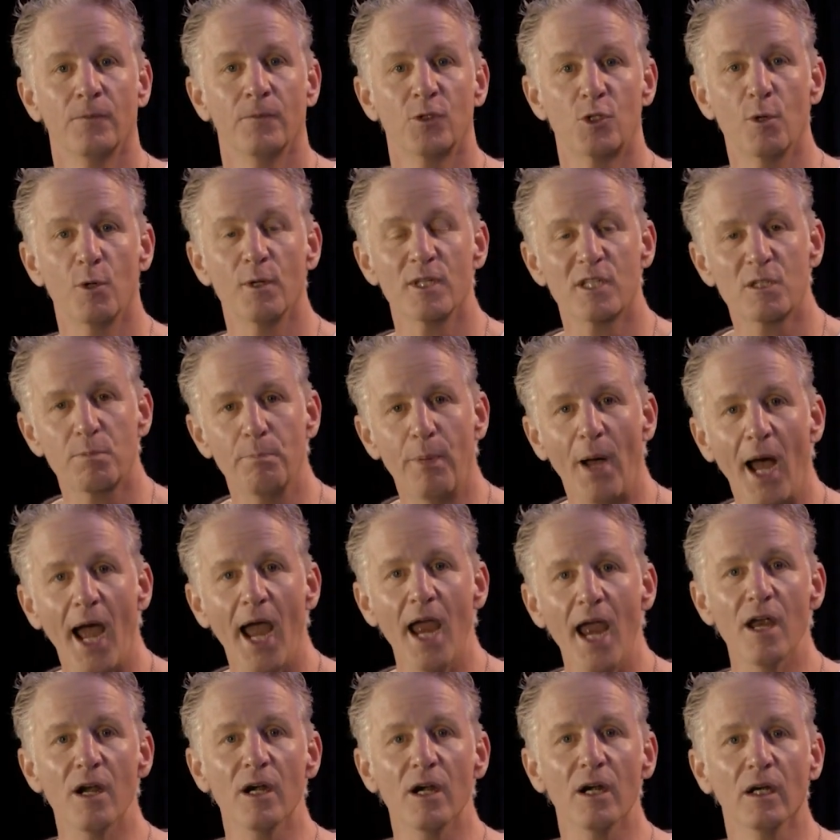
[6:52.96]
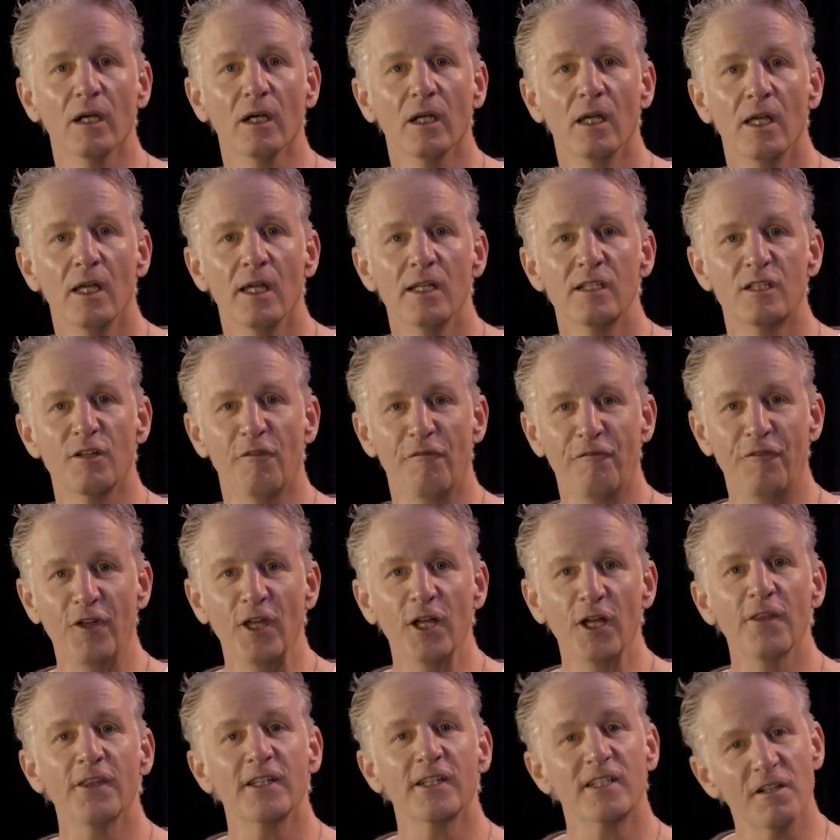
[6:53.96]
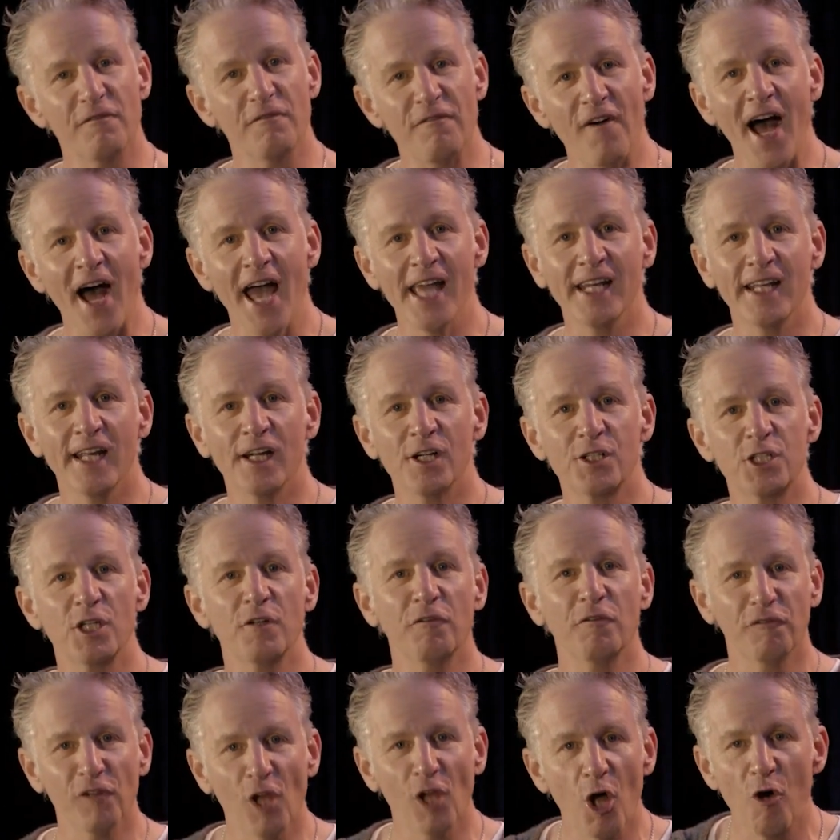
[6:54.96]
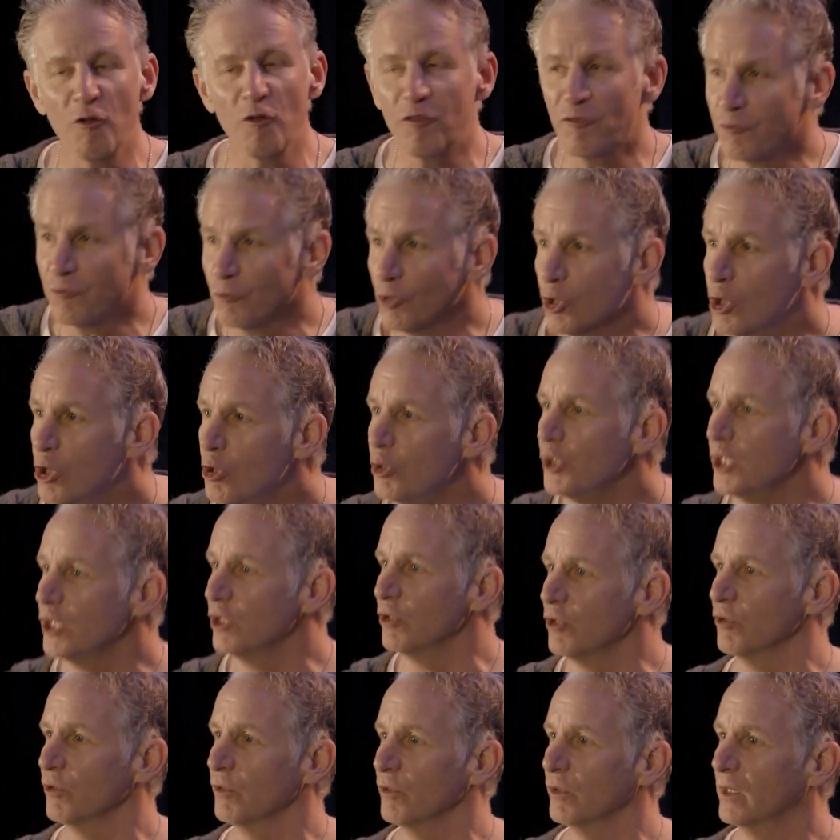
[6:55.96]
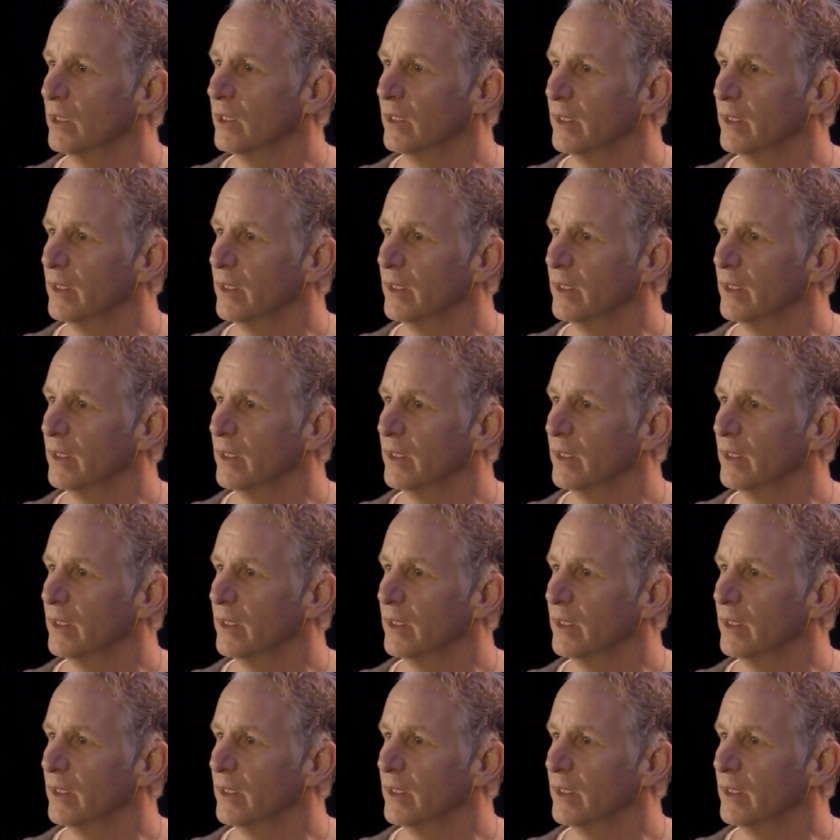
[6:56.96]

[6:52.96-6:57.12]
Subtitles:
to inspire, to feel the divine energy flow through you.